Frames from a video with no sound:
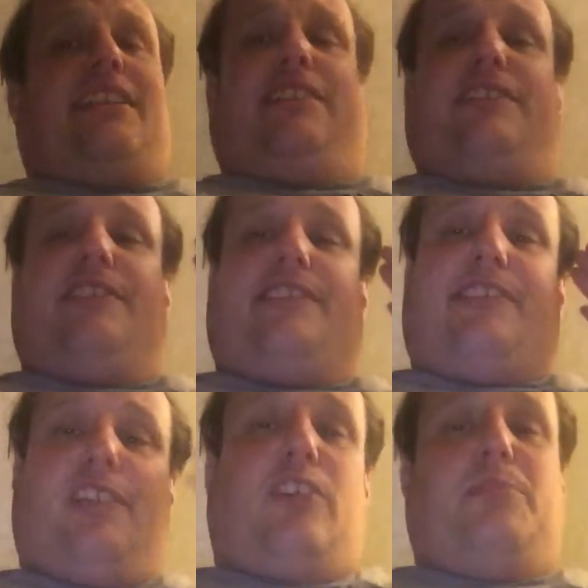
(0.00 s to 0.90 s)
that is
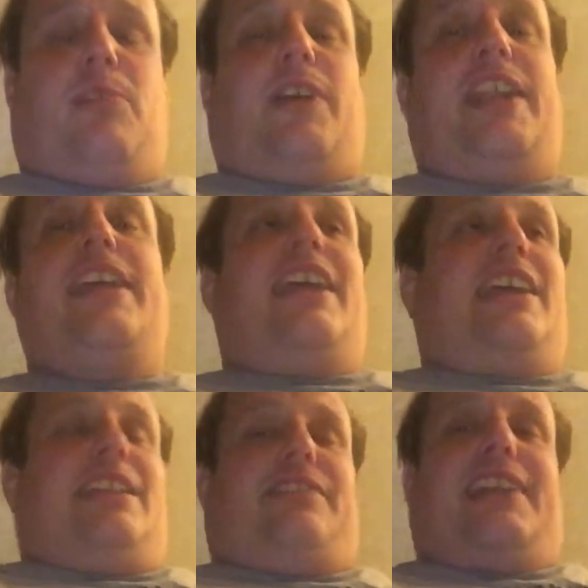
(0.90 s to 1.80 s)
so important.
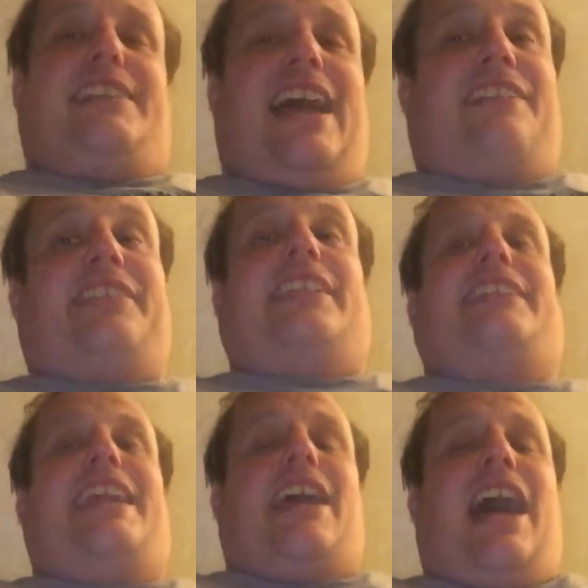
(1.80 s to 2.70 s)
And it's fantastic
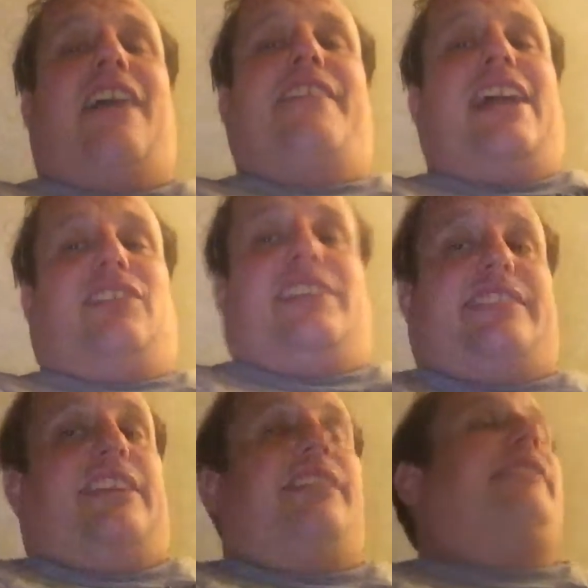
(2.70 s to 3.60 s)
that they have that
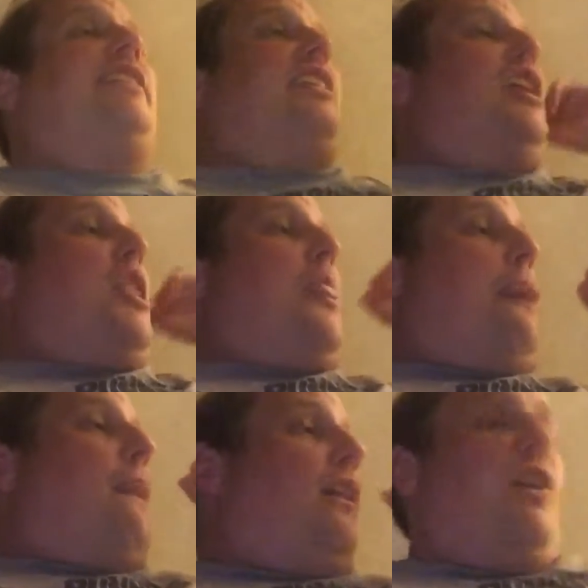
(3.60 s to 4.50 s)
list there.
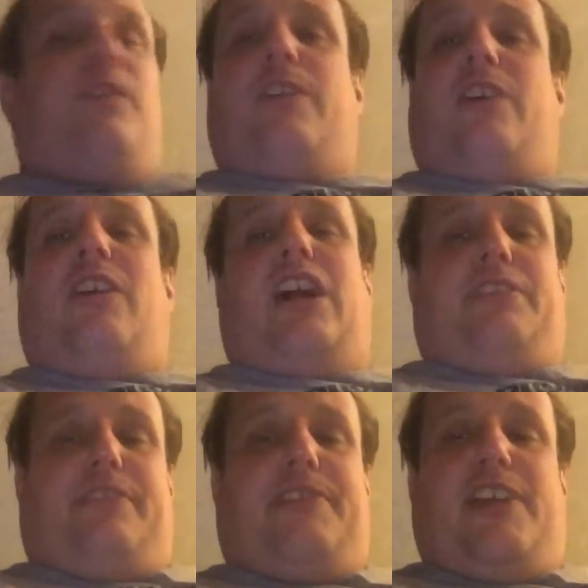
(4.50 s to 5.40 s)
Overall, I
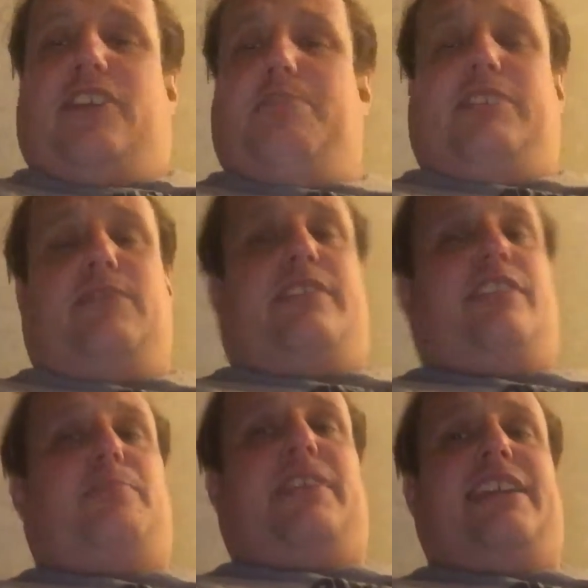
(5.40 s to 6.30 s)
was very pleased with
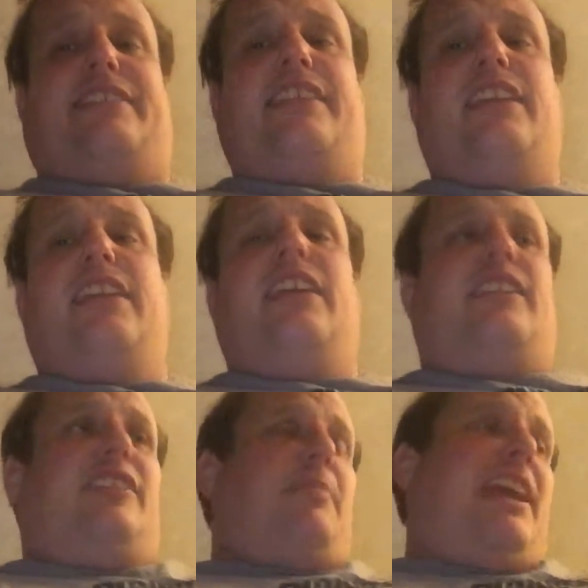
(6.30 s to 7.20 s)
this place,
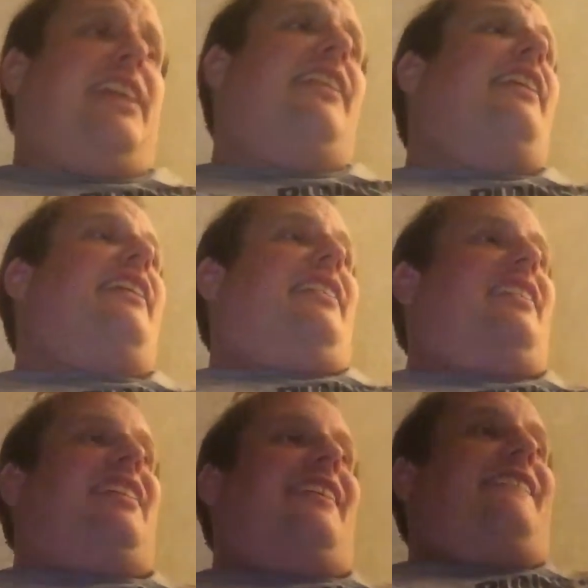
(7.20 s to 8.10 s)
despite
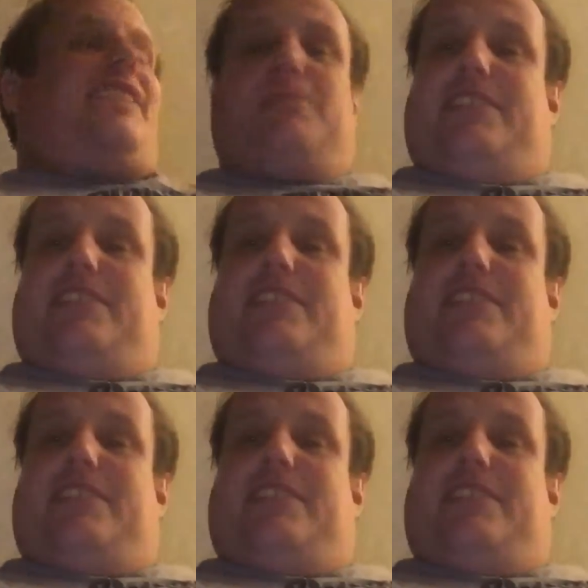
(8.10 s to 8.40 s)
the